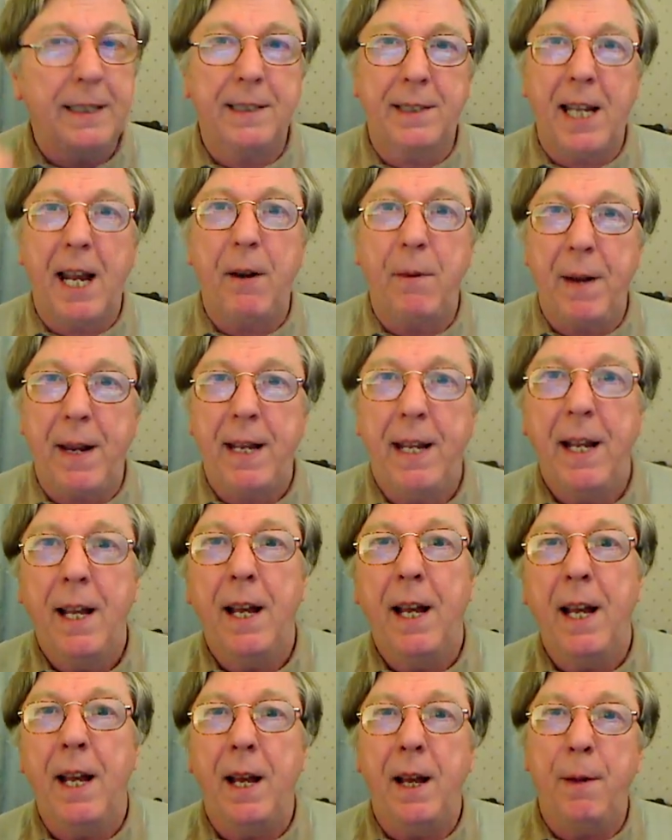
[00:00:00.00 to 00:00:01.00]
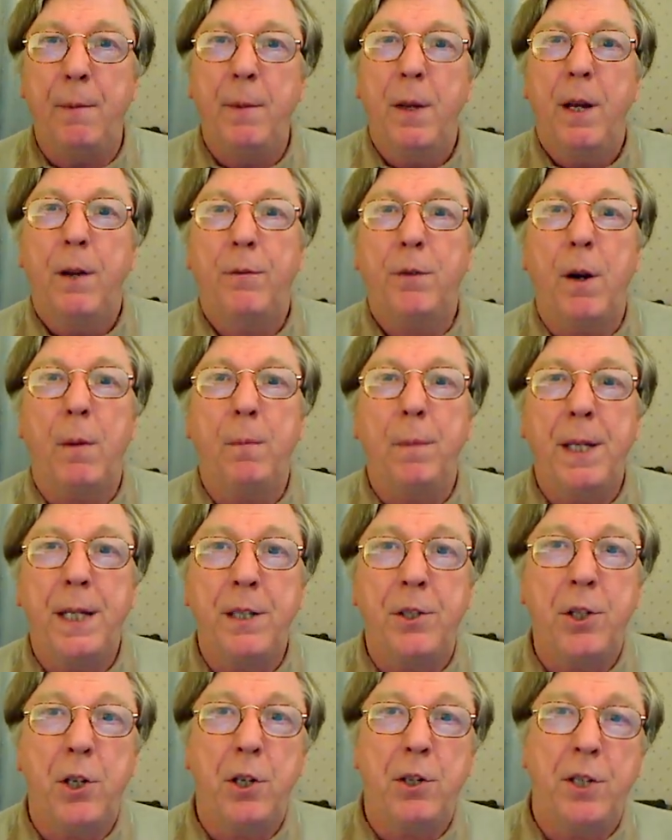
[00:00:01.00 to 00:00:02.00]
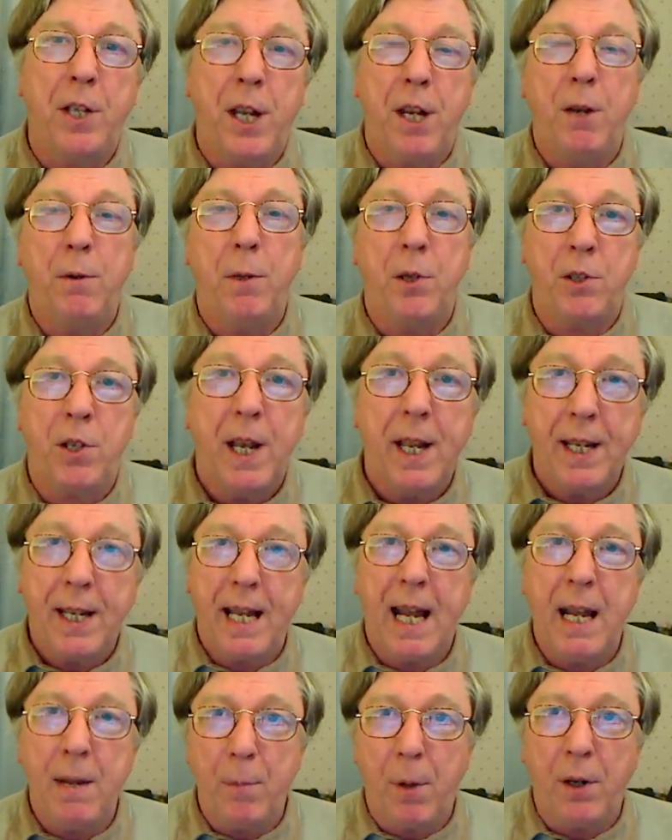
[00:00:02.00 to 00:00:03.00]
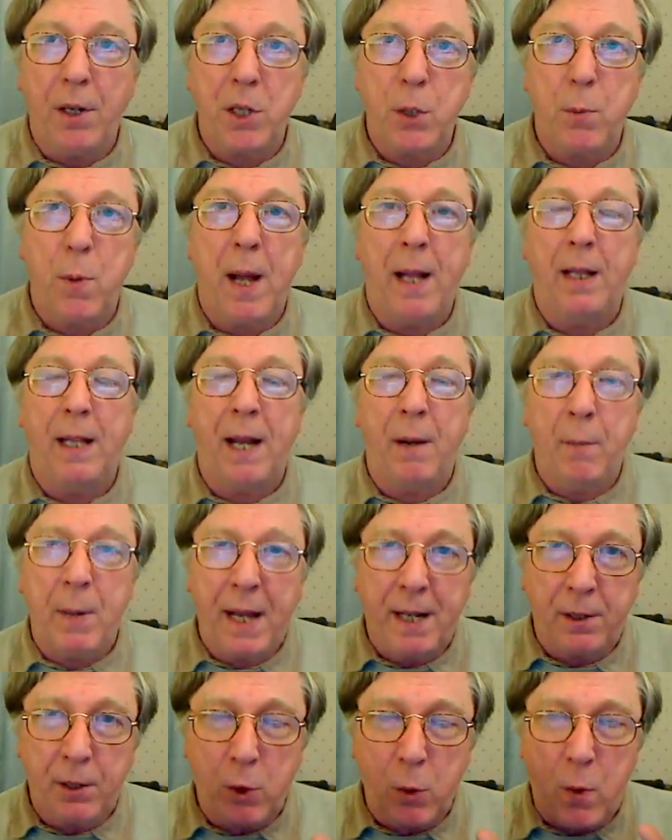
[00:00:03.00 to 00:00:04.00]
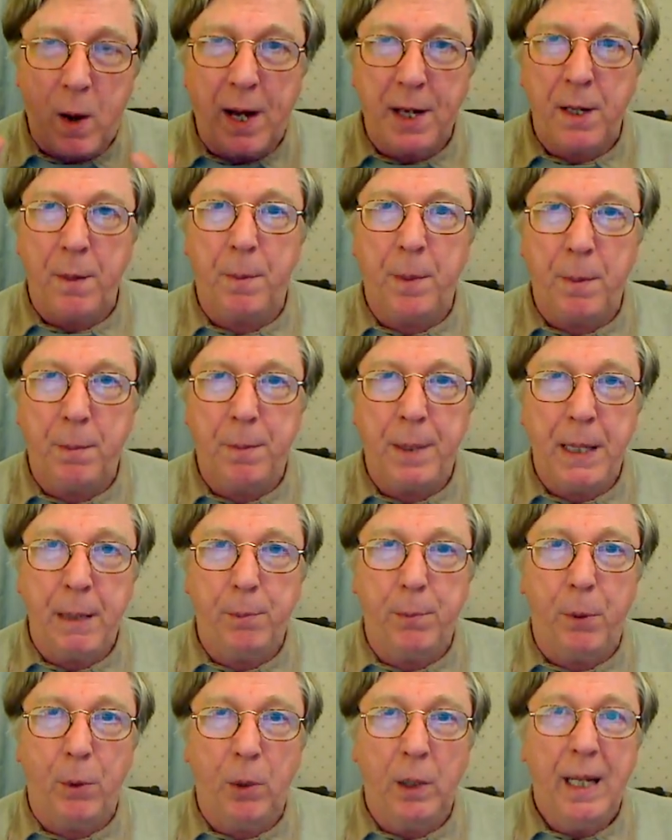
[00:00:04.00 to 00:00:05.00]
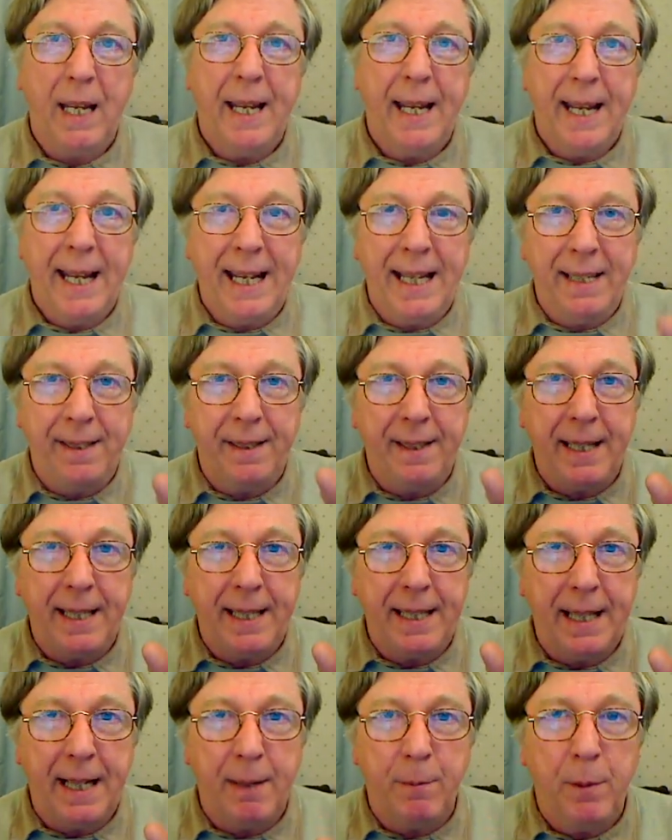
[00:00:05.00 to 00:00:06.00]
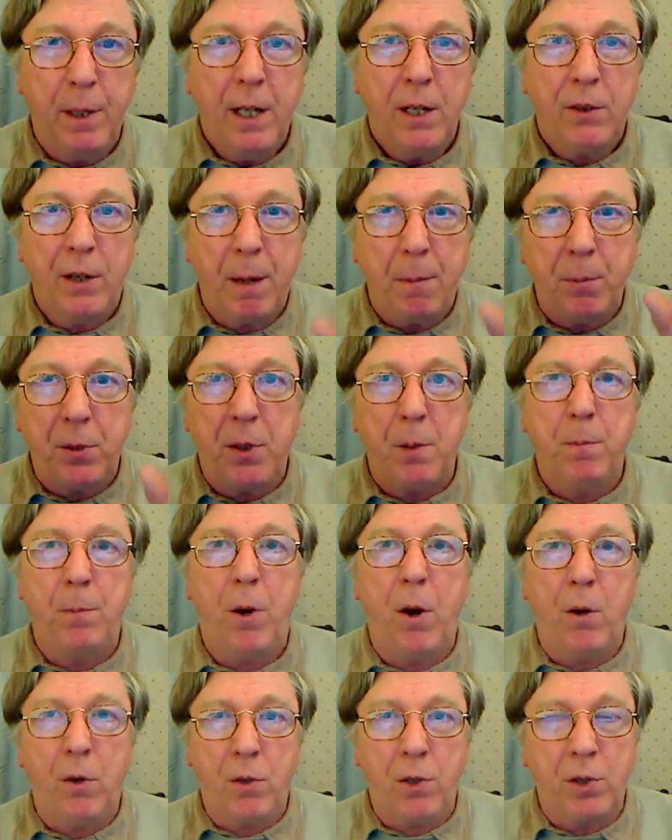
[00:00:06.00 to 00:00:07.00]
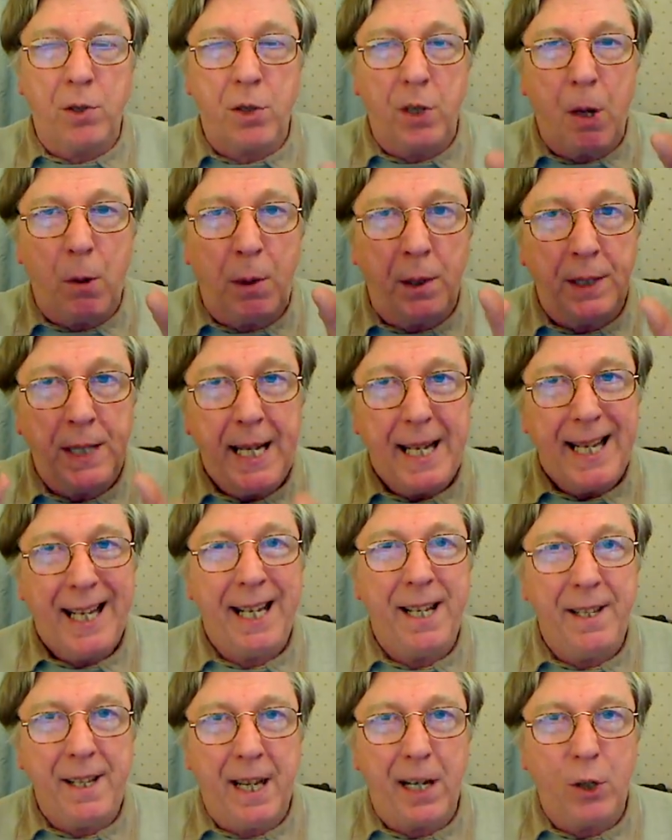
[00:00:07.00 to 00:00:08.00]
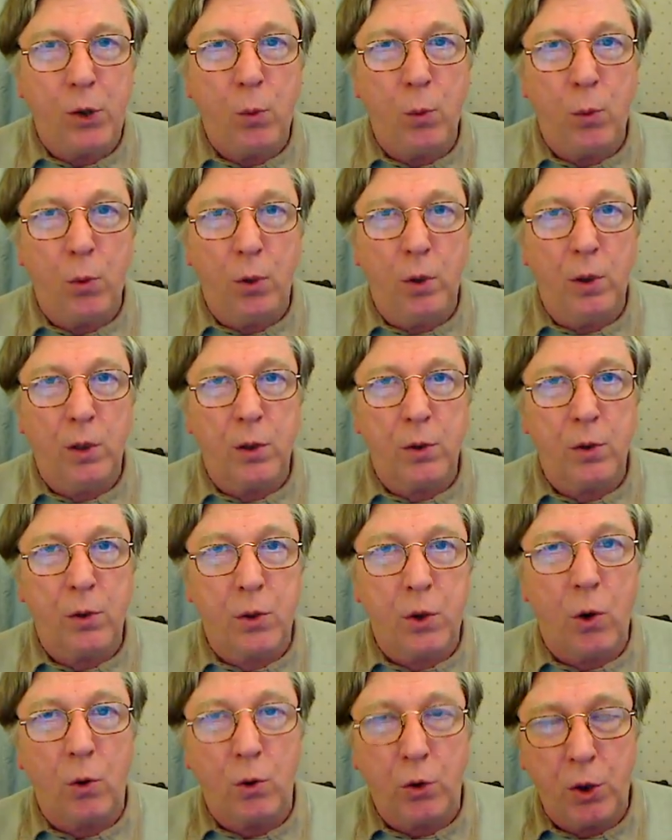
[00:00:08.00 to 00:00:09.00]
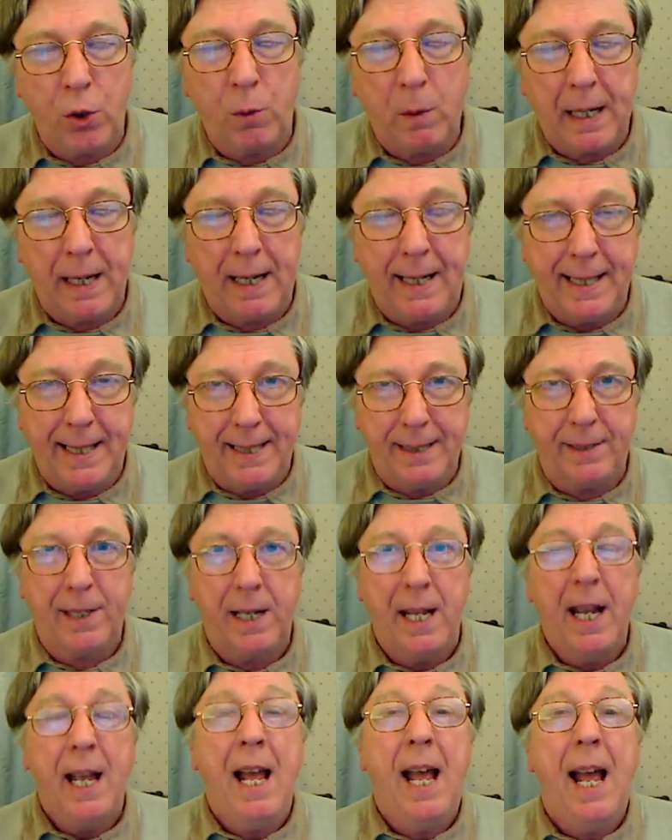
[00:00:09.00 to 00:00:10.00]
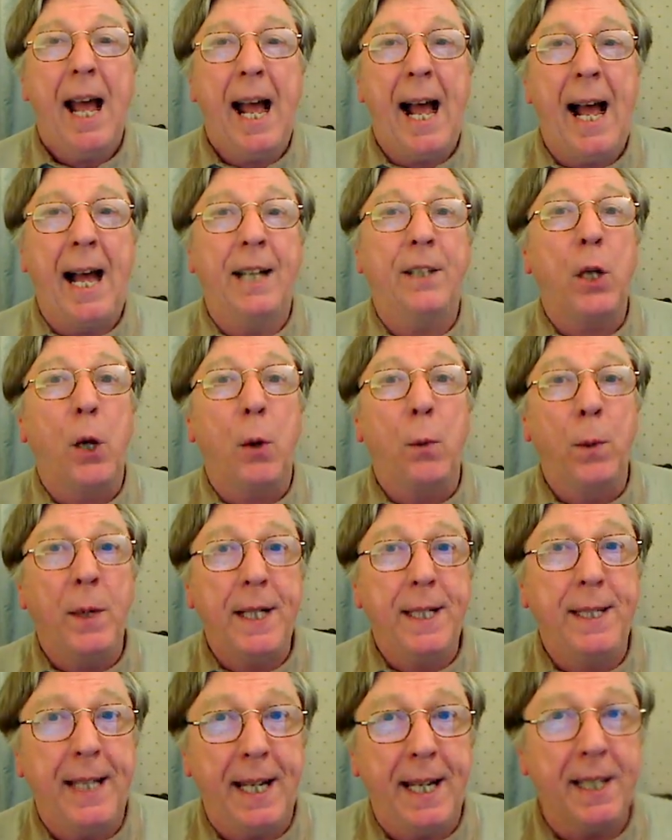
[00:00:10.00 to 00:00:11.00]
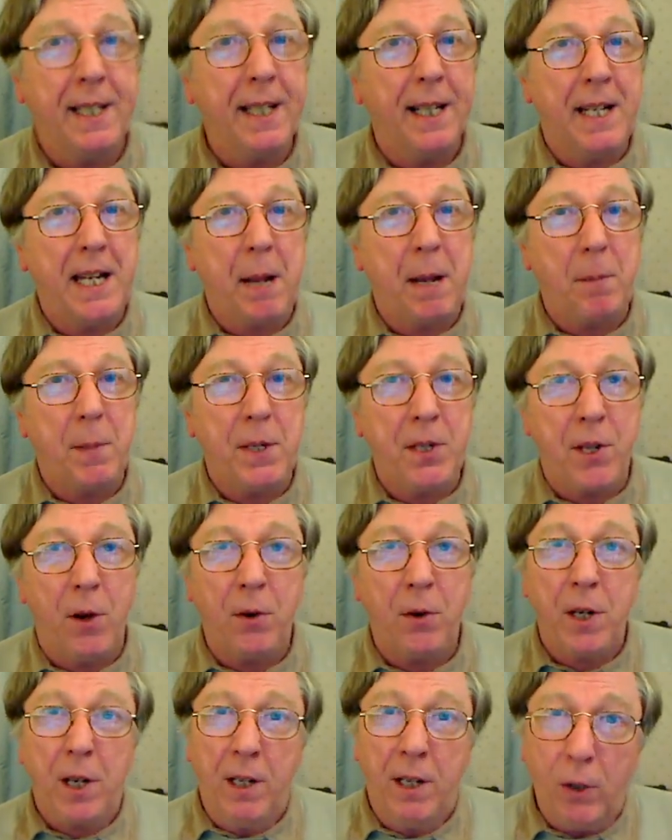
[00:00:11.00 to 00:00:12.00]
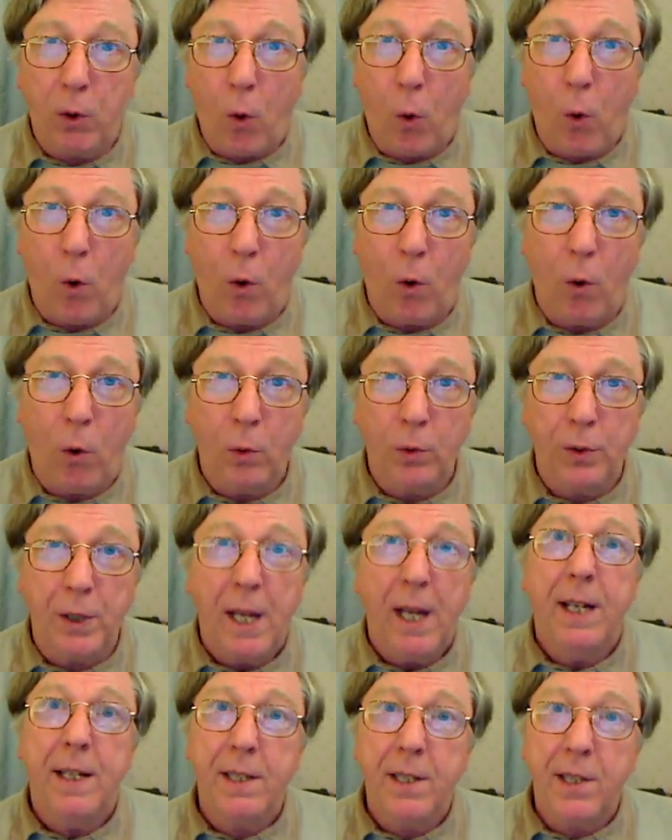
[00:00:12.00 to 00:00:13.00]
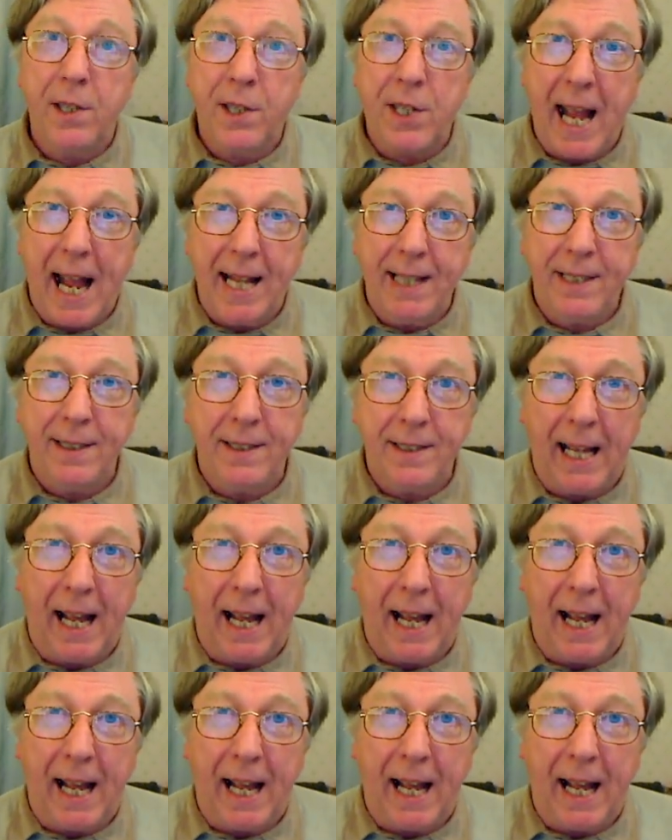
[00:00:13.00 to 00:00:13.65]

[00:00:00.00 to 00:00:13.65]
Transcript: Terry from the Dirty Whoers came on as well, and we had quite a number of people in the Crimson Box and so on in the actual TalkShoe client, and we did an episode called 10